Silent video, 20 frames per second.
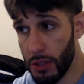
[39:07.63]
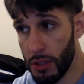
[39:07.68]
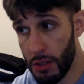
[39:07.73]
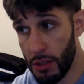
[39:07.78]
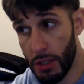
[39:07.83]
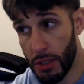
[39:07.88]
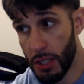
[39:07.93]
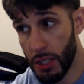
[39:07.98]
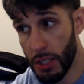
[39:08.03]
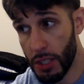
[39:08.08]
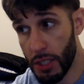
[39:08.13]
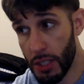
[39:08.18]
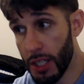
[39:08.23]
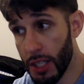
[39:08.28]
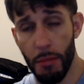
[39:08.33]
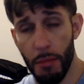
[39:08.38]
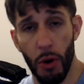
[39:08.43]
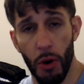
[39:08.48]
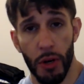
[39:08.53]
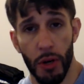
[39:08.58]
to get the
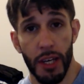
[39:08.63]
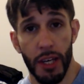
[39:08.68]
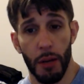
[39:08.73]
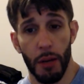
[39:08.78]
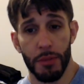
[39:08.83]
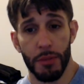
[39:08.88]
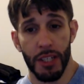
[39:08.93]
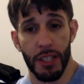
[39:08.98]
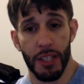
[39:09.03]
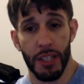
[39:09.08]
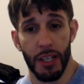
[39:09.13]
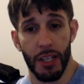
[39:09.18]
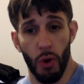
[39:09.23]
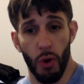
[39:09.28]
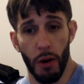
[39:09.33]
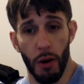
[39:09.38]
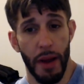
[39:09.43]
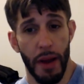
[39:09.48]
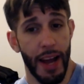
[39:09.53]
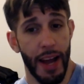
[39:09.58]
ammo to get up to get a
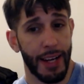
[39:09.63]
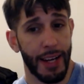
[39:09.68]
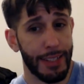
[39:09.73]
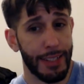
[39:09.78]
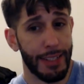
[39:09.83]
quarterback.